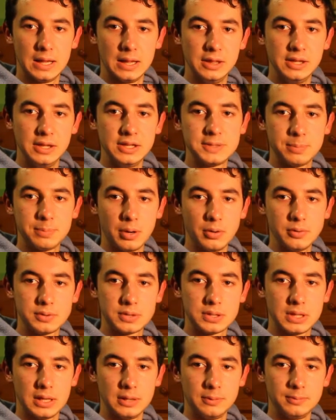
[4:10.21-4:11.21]
This
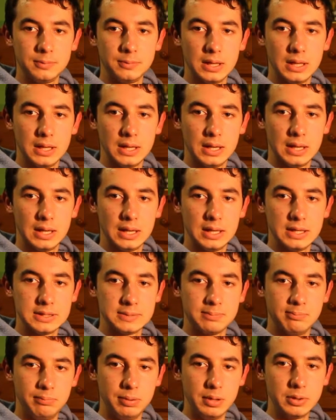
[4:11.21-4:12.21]
poster
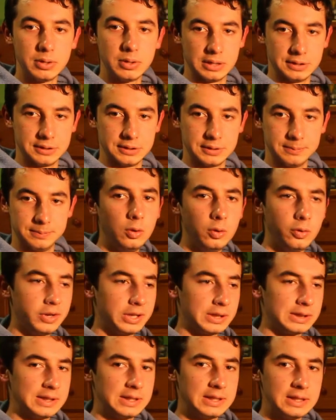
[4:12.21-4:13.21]
is brilliant.
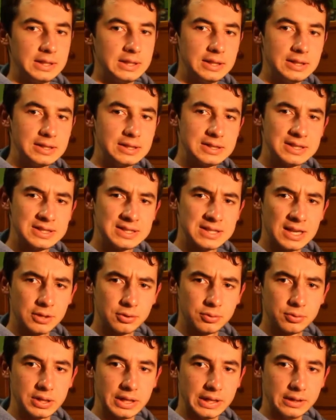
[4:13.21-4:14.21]
Look at the
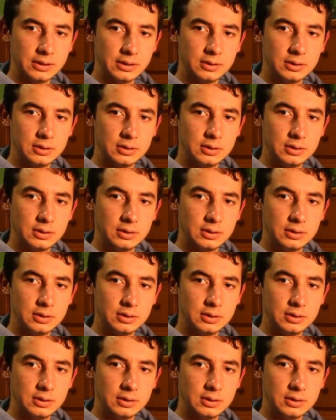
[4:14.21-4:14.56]
subtlety,